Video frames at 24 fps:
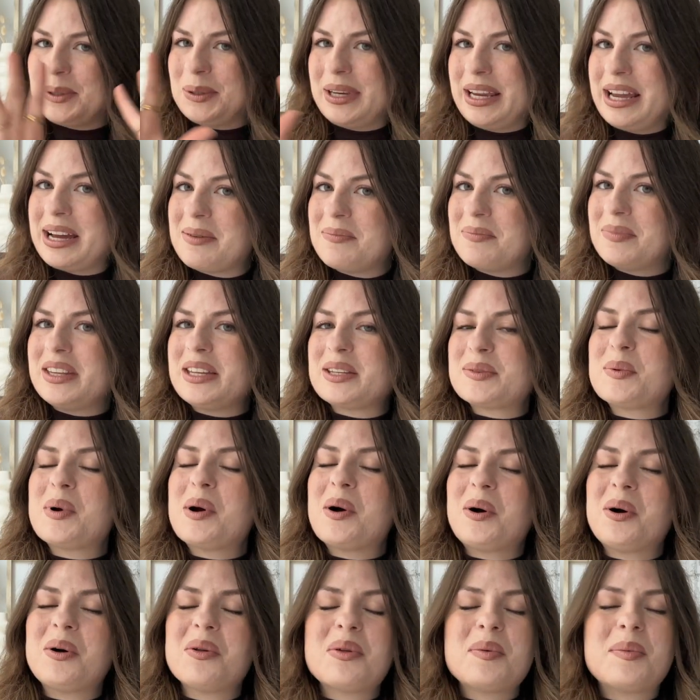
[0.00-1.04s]
yeah, these were
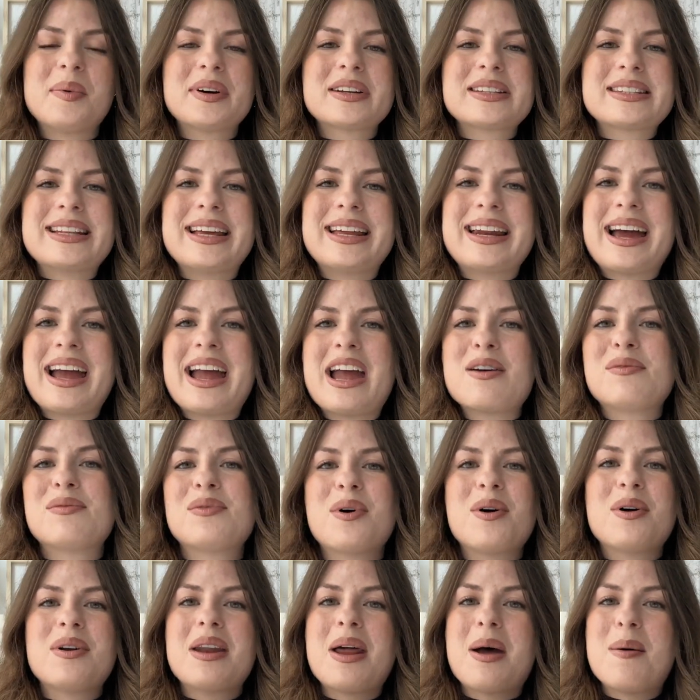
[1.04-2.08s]
all the books that I have
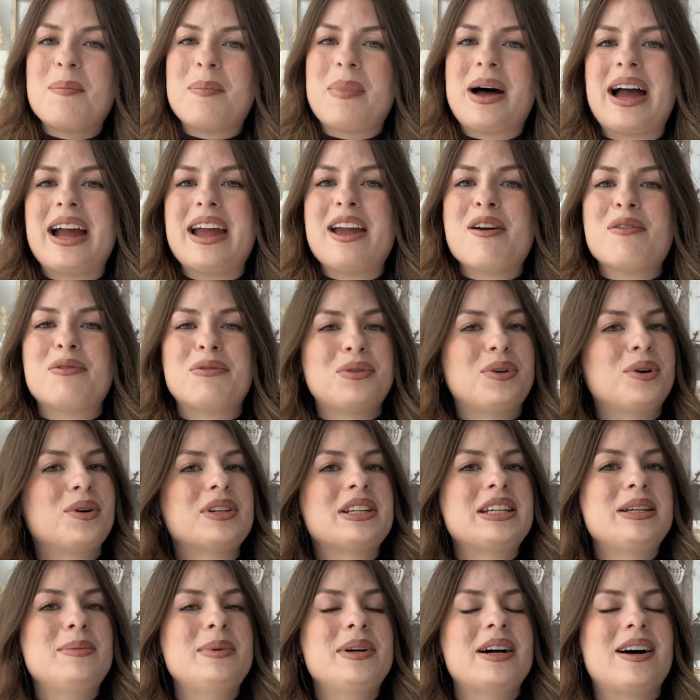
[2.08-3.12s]
on my fall
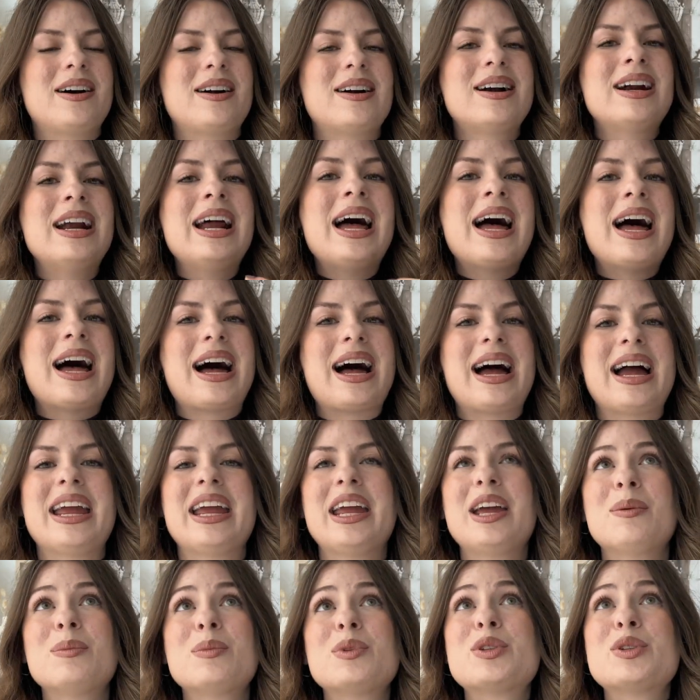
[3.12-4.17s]
TBR. I
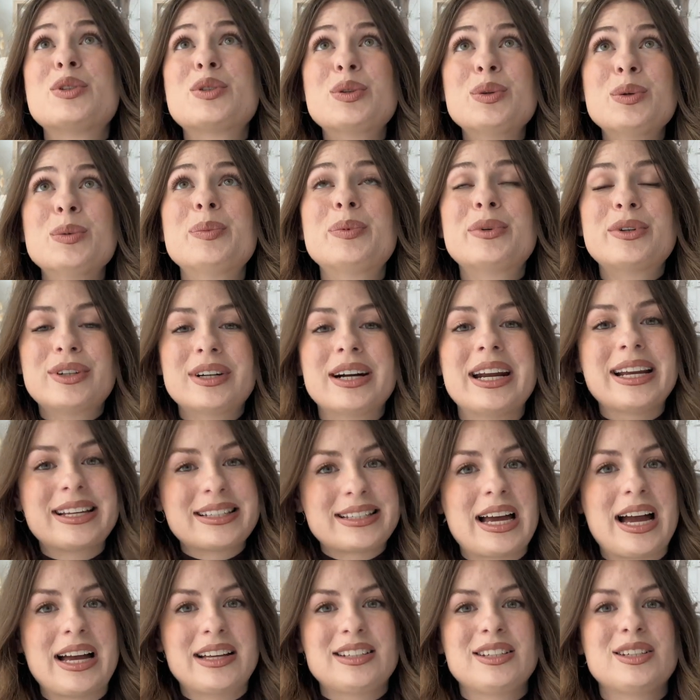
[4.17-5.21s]
am super
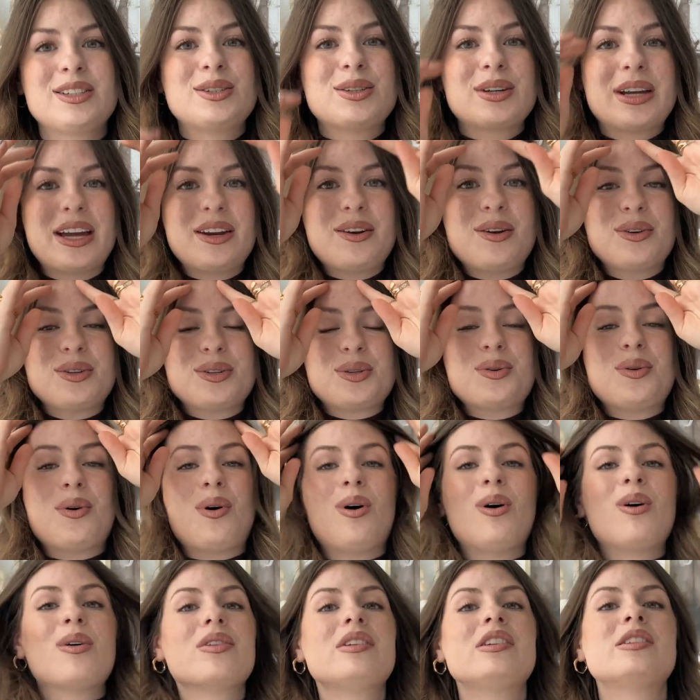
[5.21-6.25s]
excited to get to
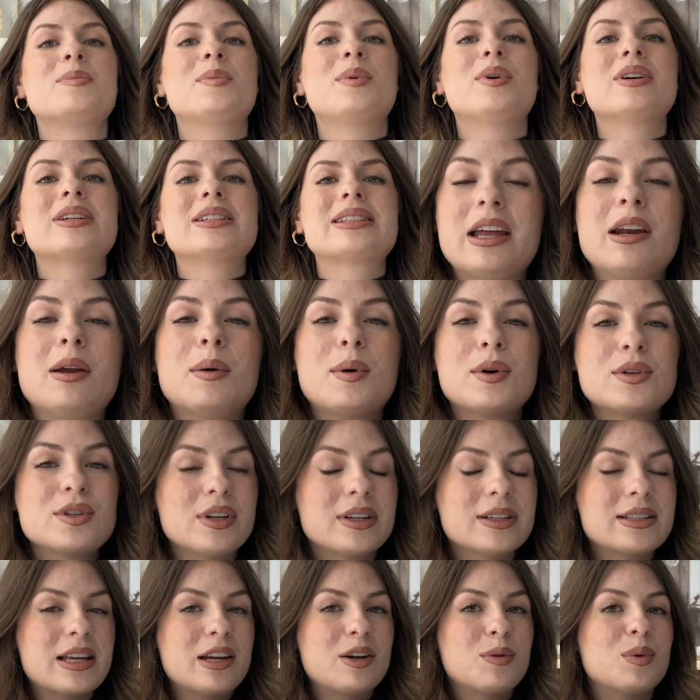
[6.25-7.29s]
all these books, and I'm also
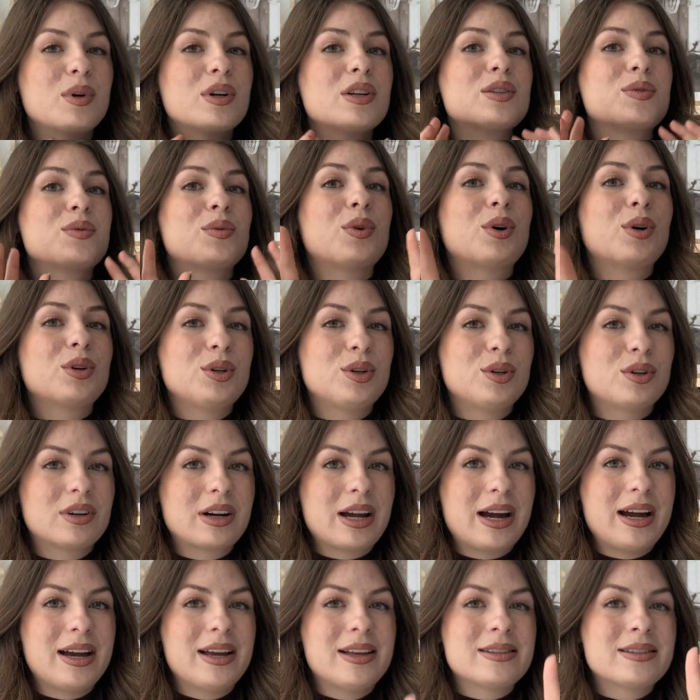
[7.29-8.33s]
excited what is on your
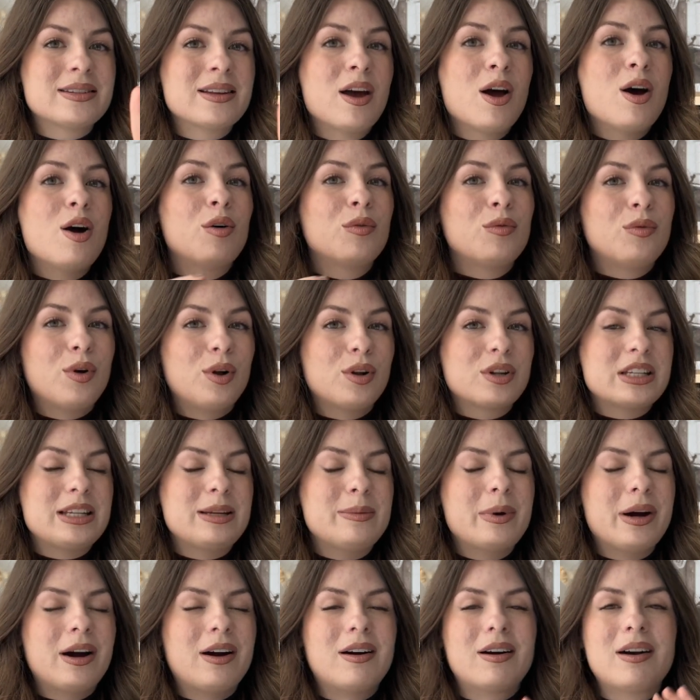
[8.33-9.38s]
guys' fall
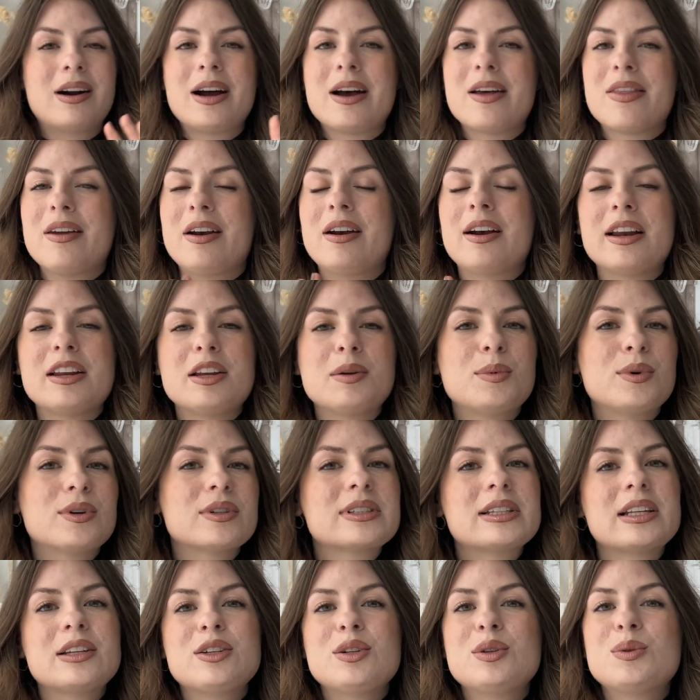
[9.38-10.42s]
TBR. Are there any books
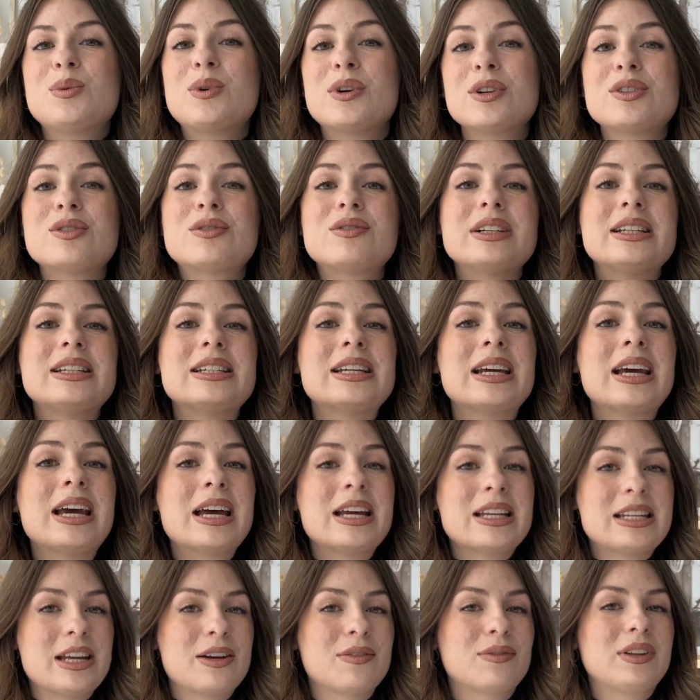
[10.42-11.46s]
that you want to read
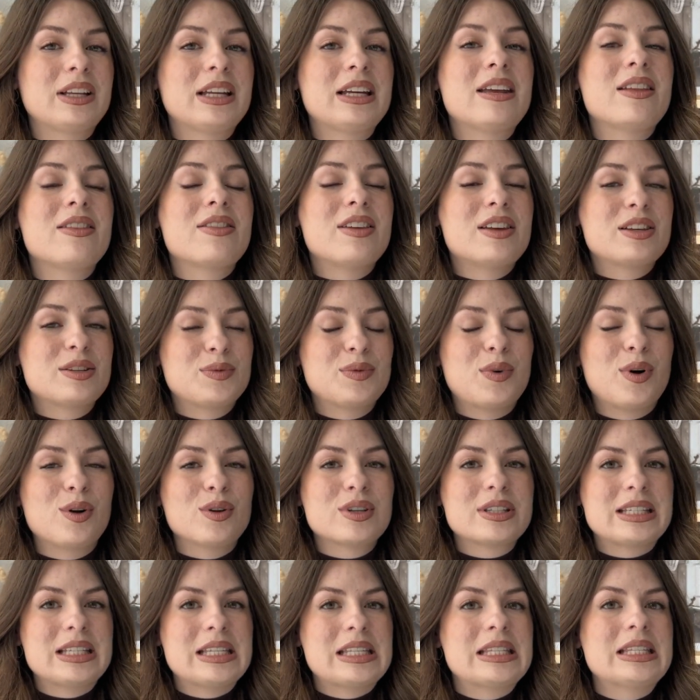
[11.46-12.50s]
definitely this fall
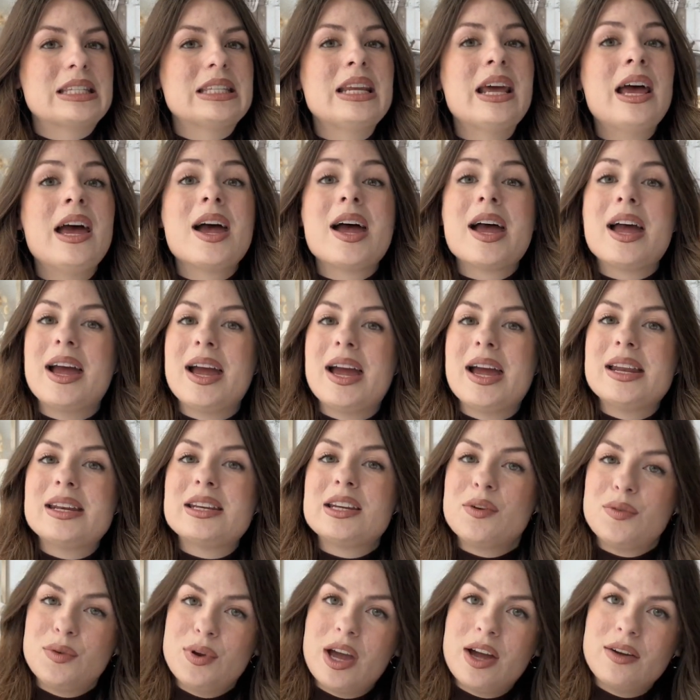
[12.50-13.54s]
season? And
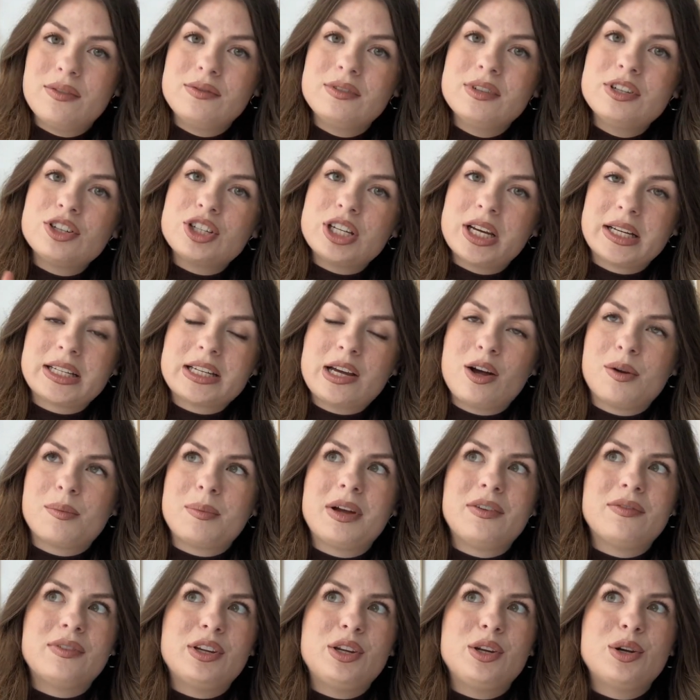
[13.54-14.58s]
if you haven't checked out
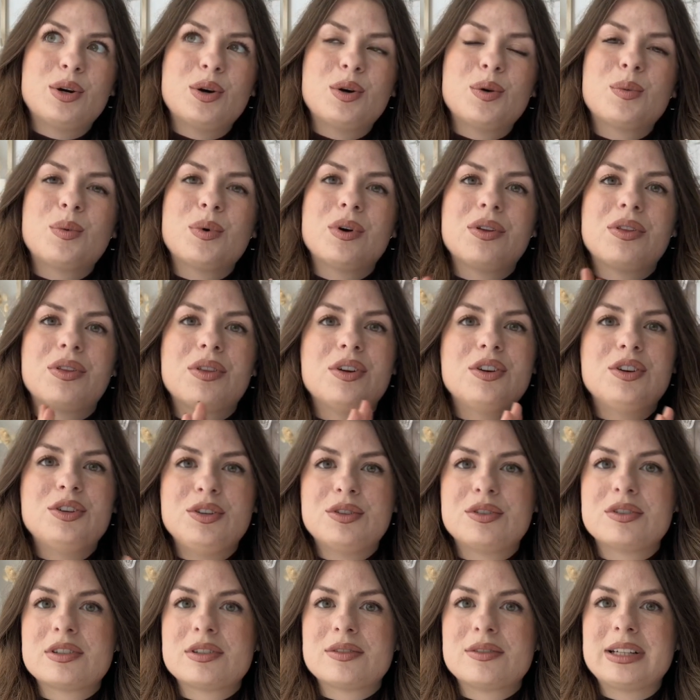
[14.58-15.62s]
my video with the
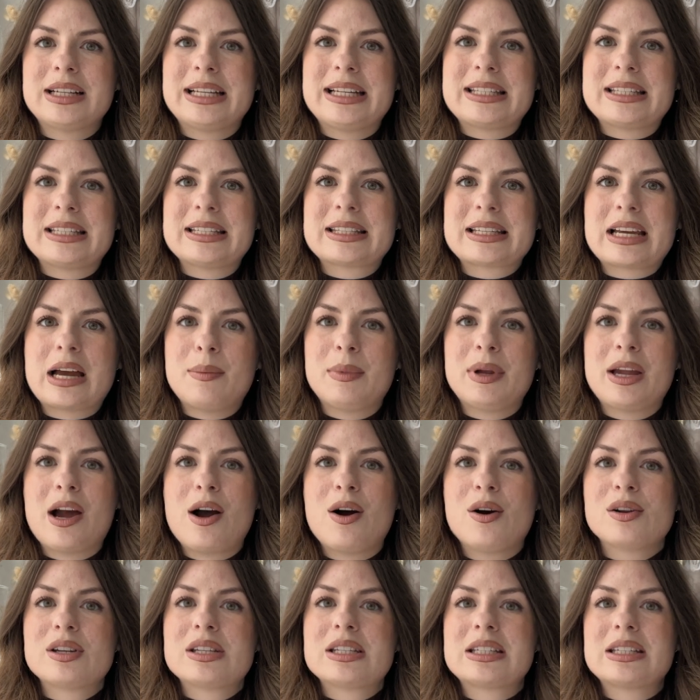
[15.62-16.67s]
news releases coming
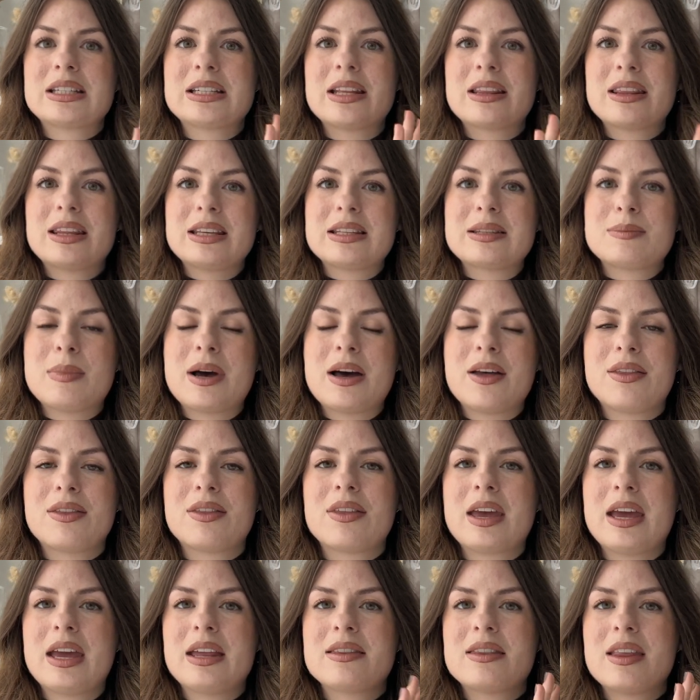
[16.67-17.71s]
out this month,
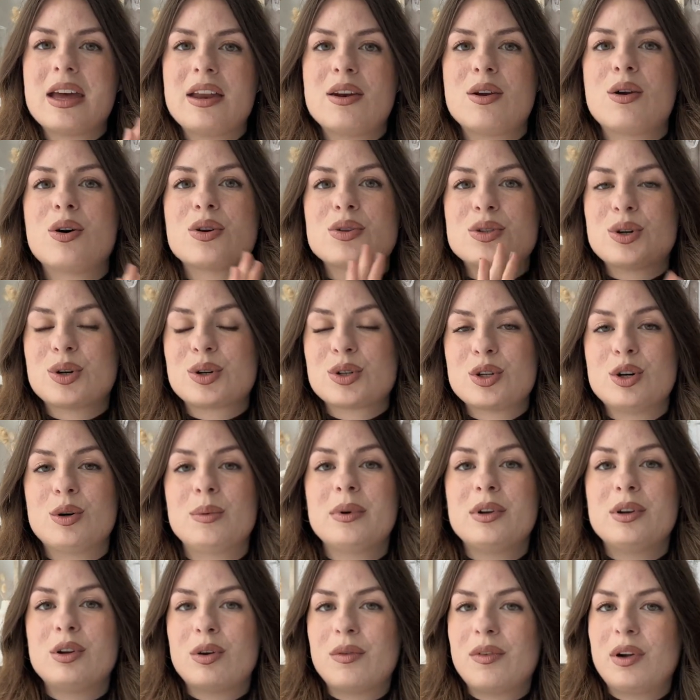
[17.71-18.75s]
and then also October
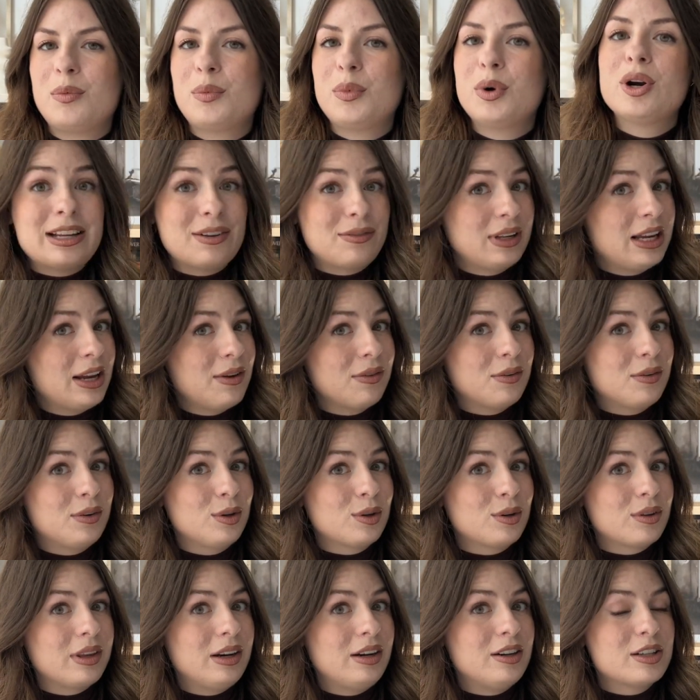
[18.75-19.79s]
and November, definitely have a
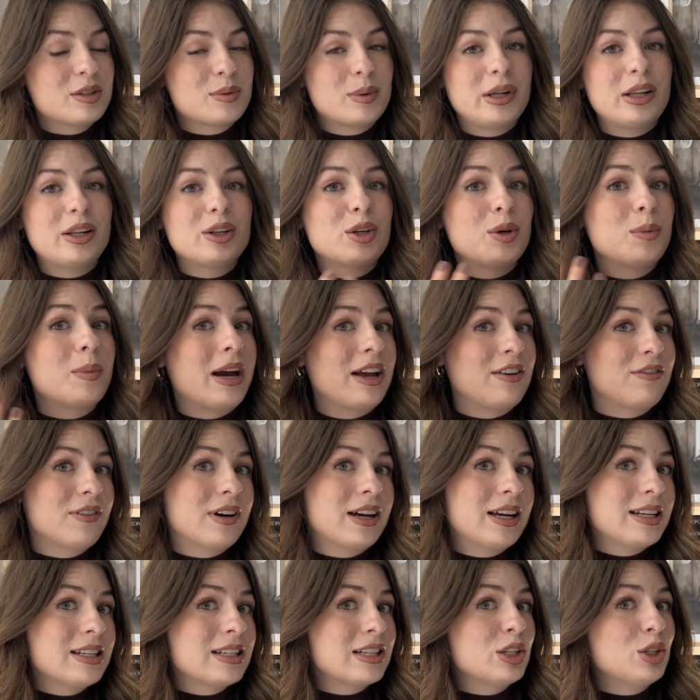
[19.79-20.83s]
look there as well. You might
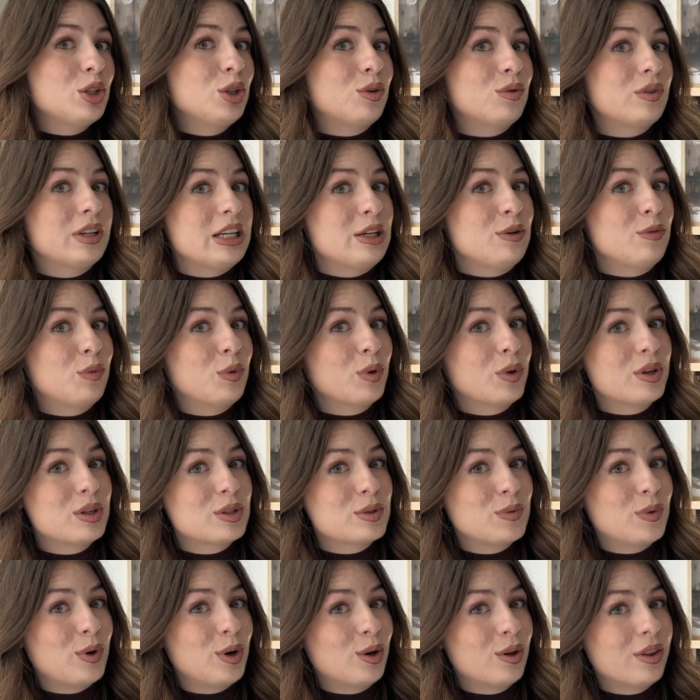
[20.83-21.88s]
find a new read for this
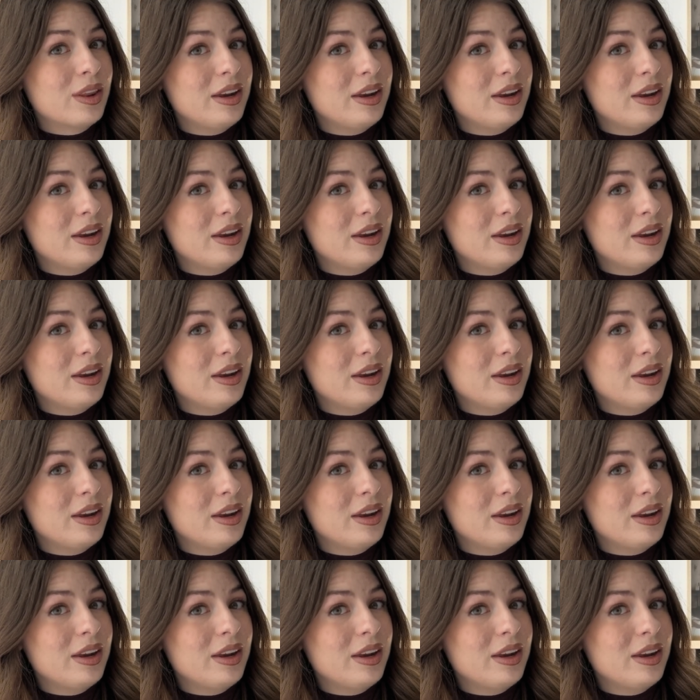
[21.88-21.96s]
fall